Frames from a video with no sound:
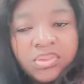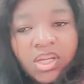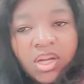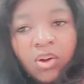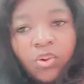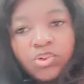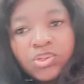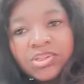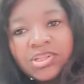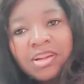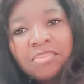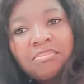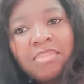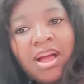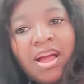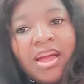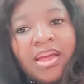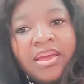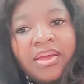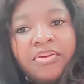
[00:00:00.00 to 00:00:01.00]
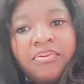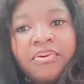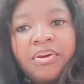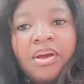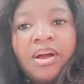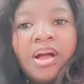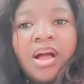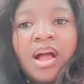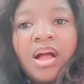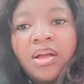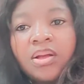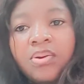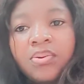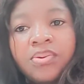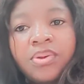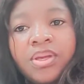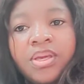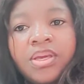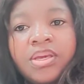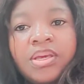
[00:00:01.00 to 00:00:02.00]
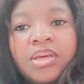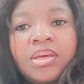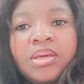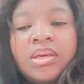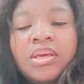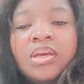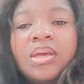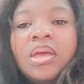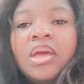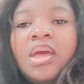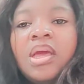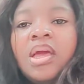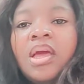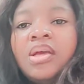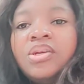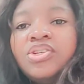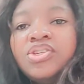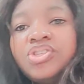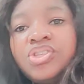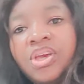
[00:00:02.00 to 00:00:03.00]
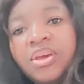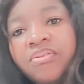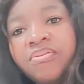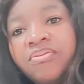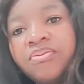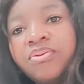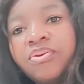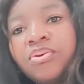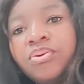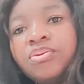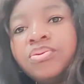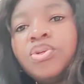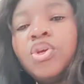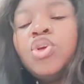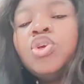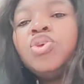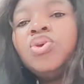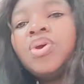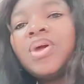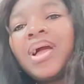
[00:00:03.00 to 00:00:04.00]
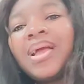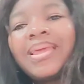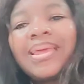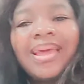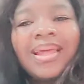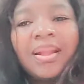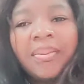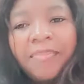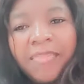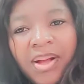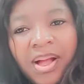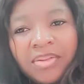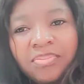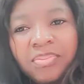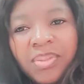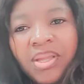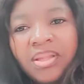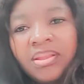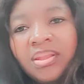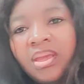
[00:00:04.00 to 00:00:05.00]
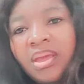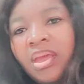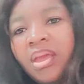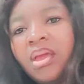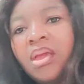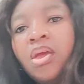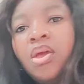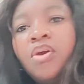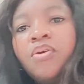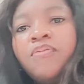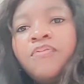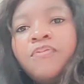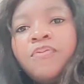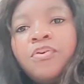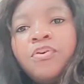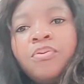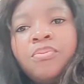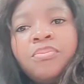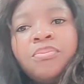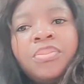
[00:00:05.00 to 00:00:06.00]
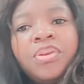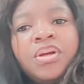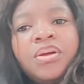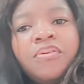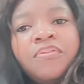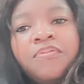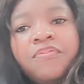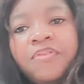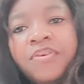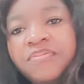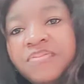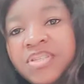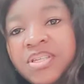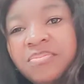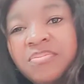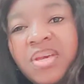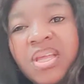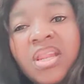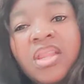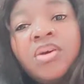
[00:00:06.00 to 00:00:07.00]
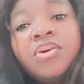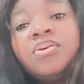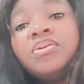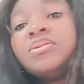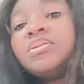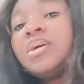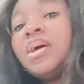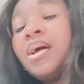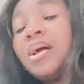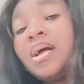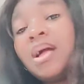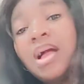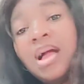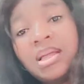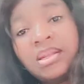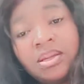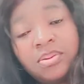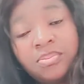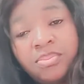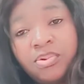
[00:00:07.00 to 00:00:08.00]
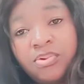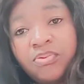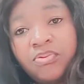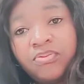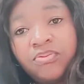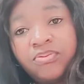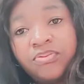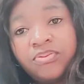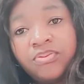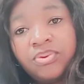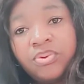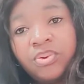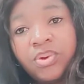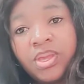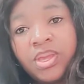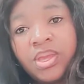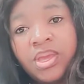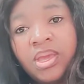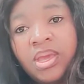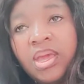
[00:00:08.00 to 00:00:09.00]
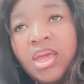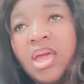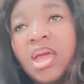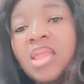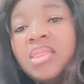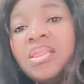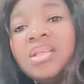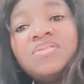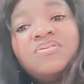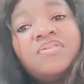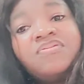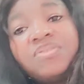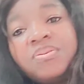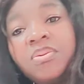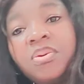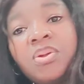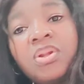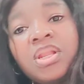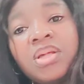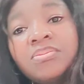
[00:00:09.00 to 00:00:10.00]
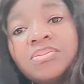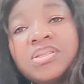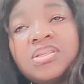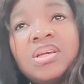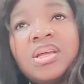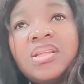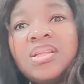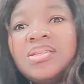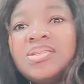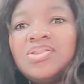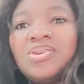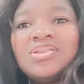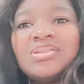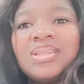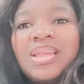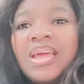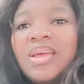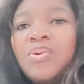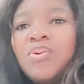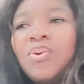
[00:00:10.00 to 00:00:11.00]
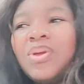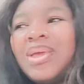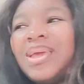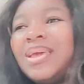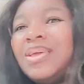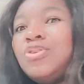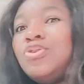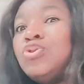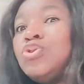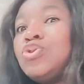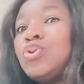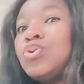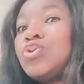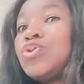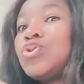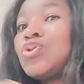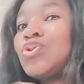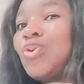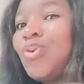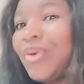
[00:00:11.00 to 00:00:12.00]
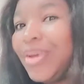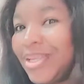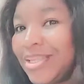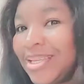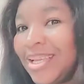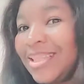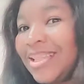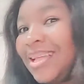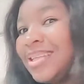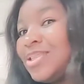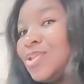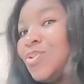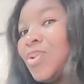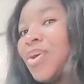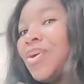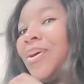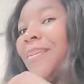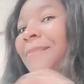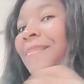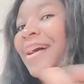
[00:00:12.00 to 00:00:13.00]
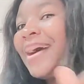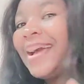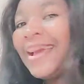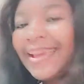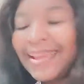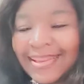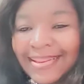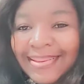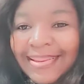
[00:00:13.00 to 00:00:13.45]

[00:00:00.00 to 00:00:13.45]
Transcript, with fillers: Usakba area, Agungi, Chevron, you can get apartment there from fifty million and above, okay? This fifty million I'm saying is just like, okay, you just saw it and that's why you're buying.